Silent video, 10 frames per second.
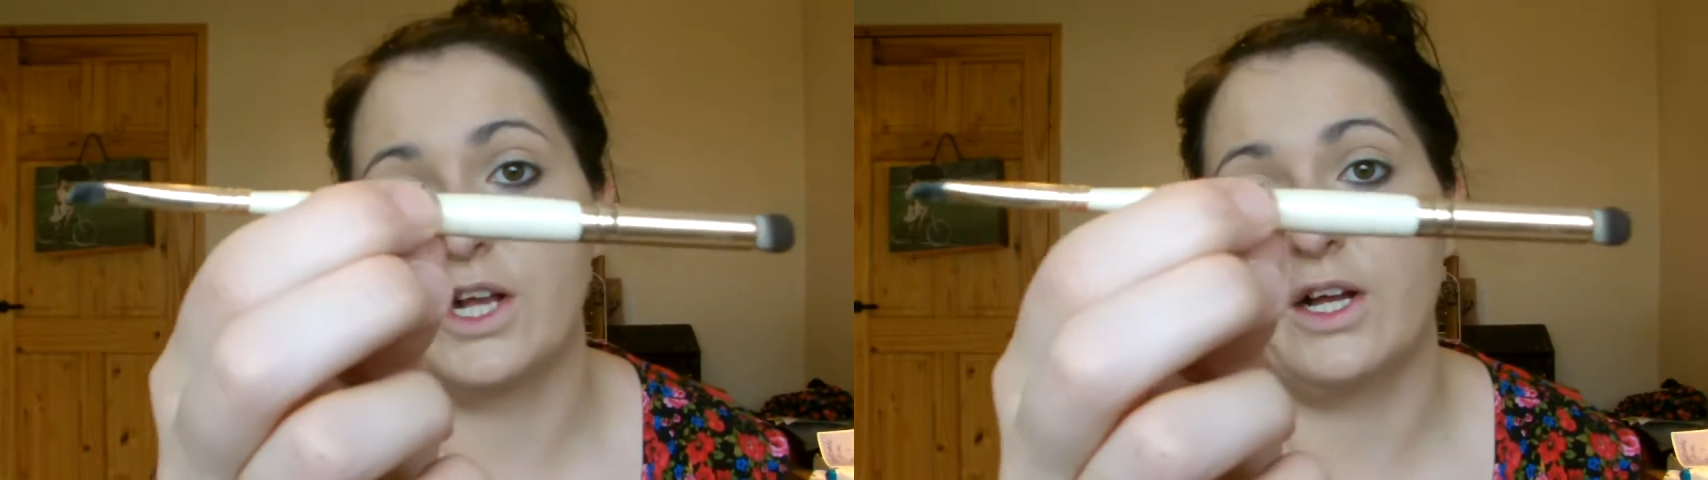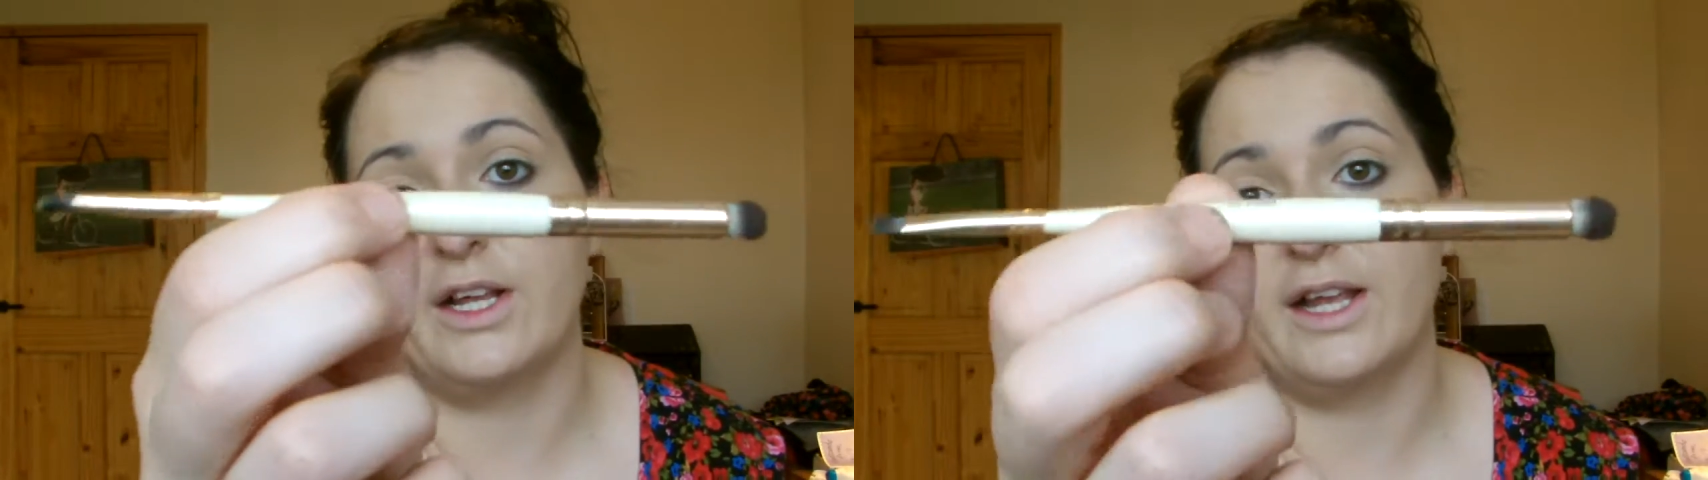
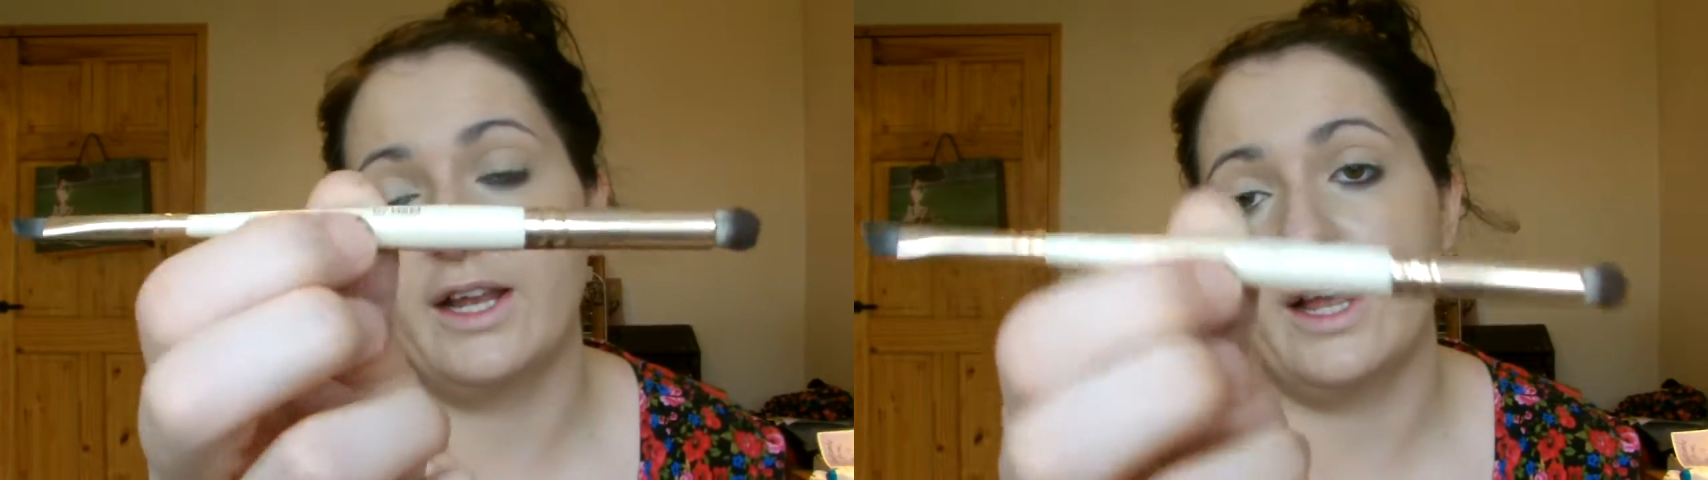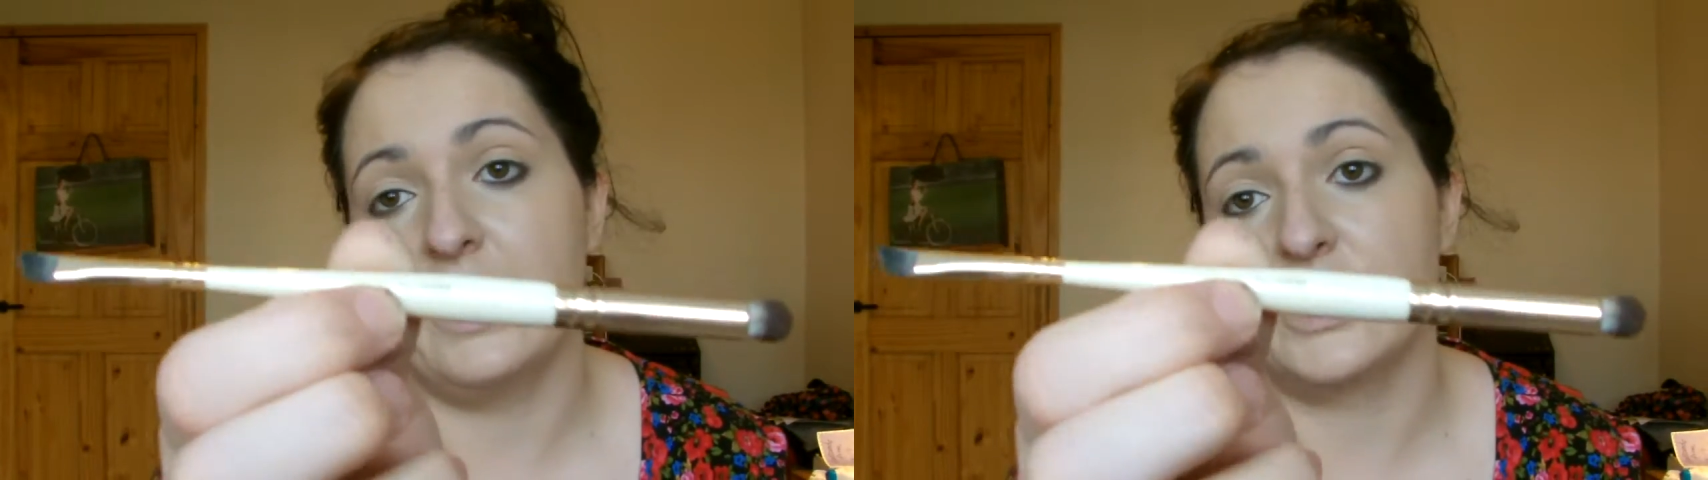got in
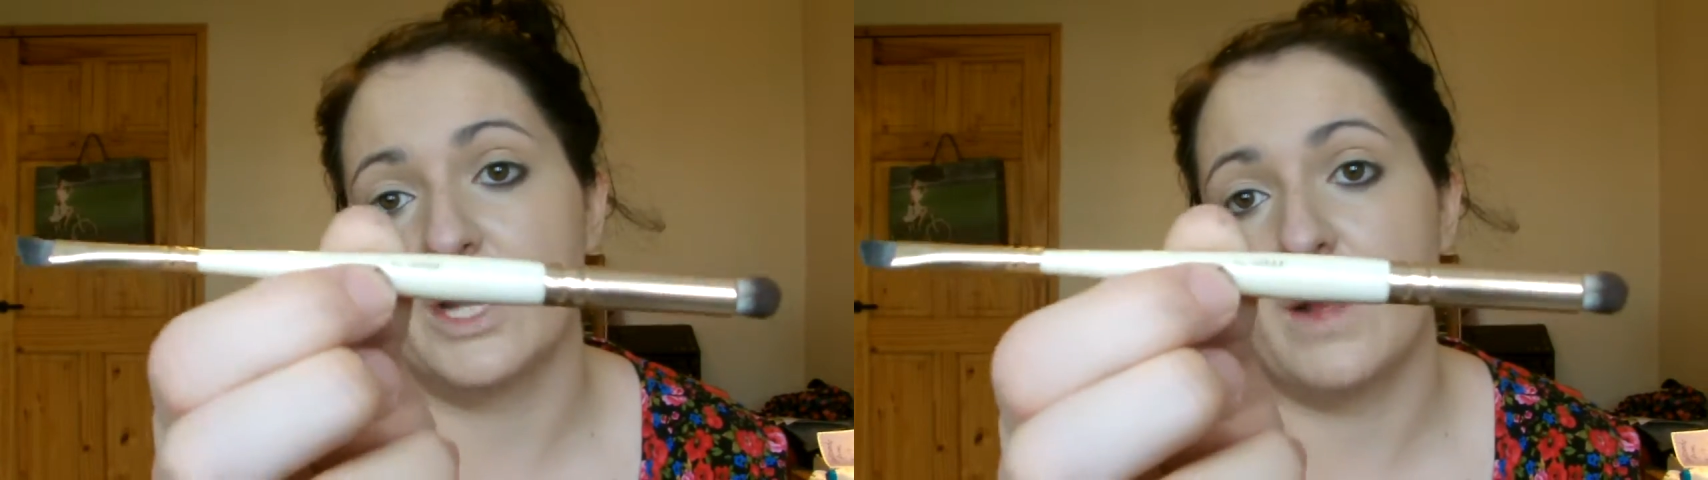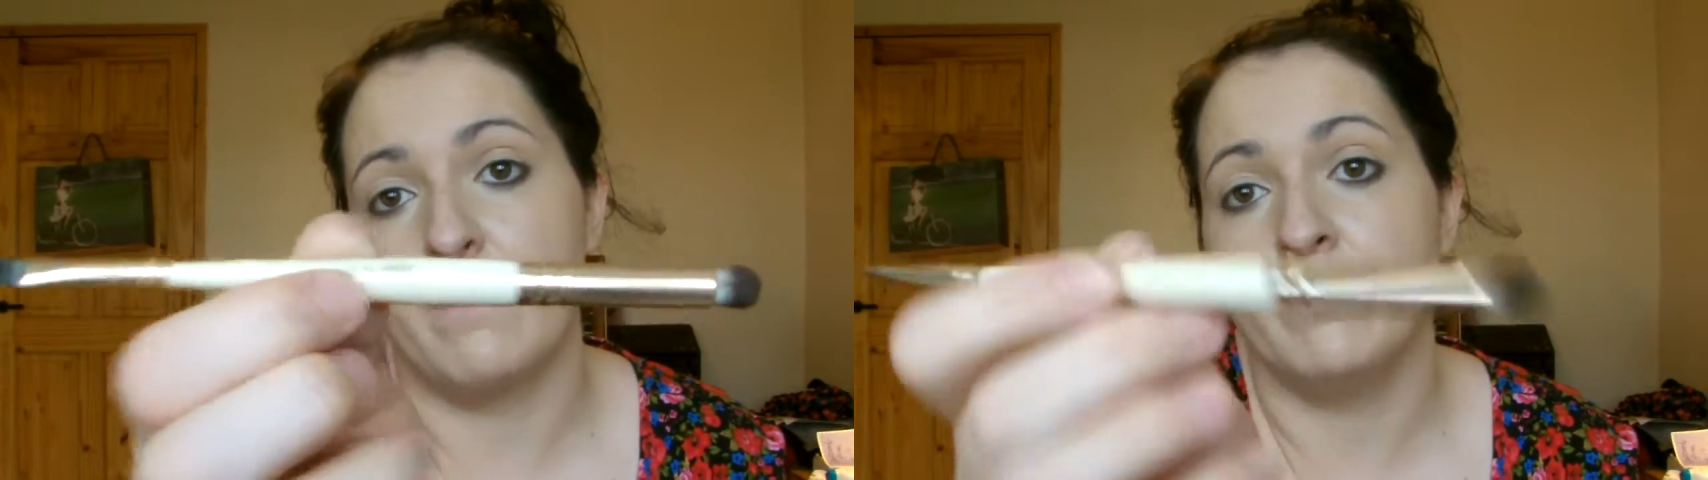
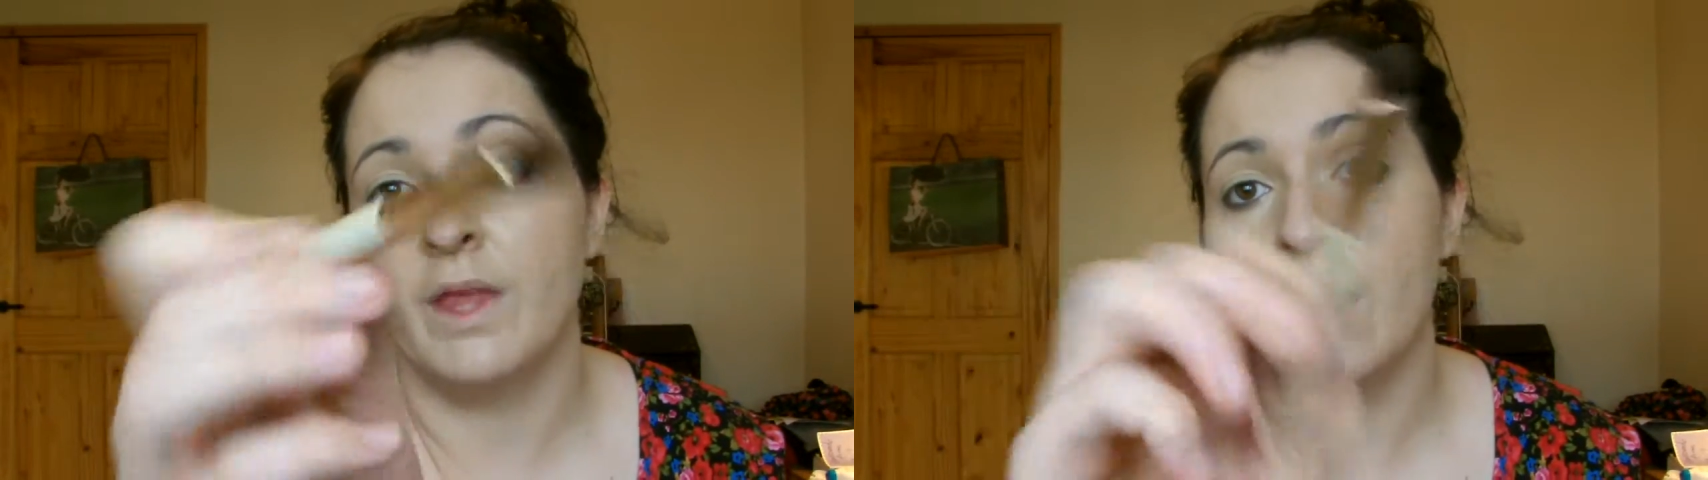H&M.